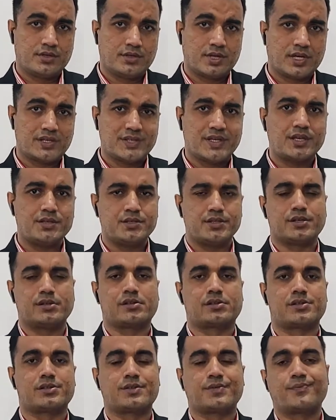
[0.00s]

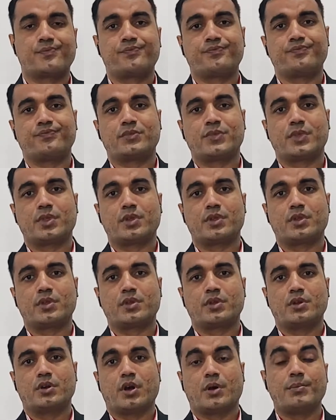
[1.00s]
essentials
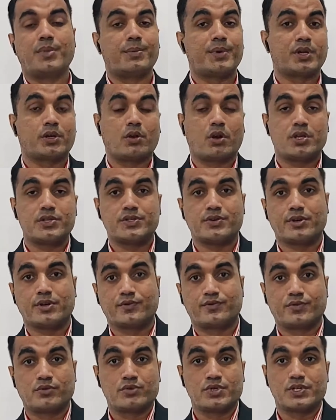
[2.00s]
or maybe grocery,
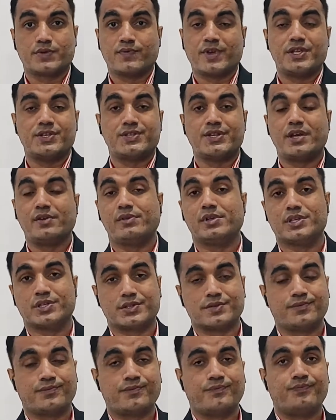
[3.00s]
fruits,
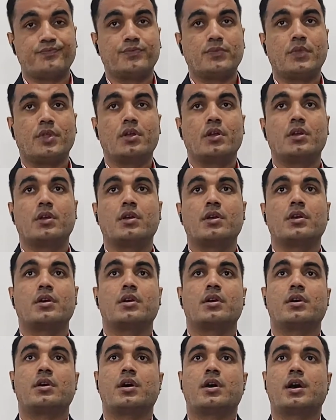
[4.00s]
vegetables.
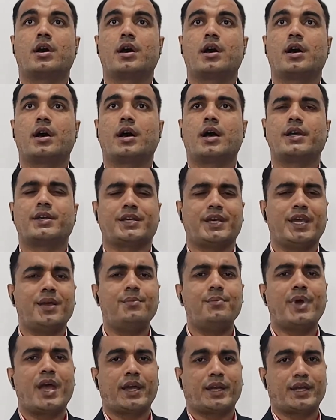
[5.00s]
I
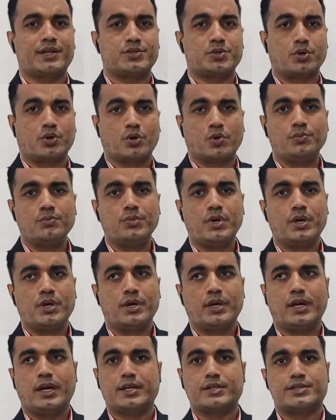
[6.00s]
came back at home
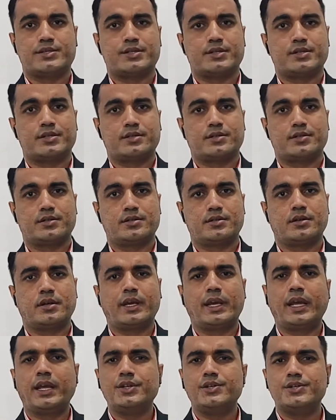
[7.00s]
at
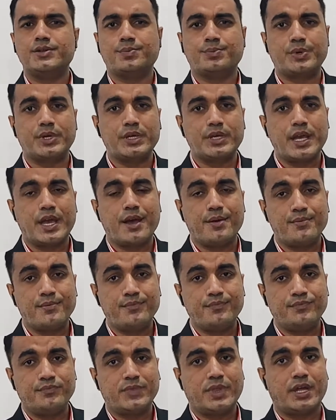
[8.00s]
8
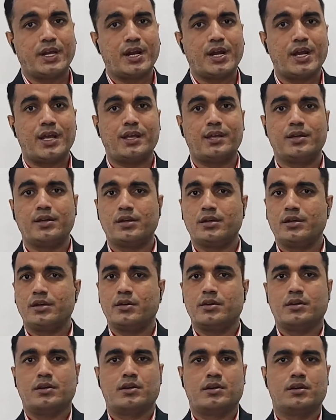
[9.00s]
p.m. Then I
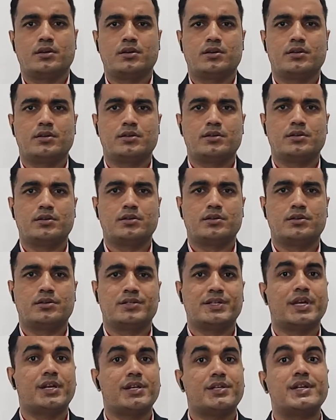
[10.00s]

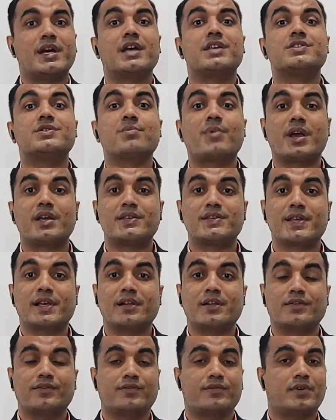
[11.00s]
sanitized
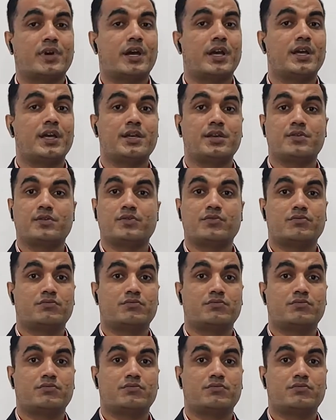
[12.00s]
myself, I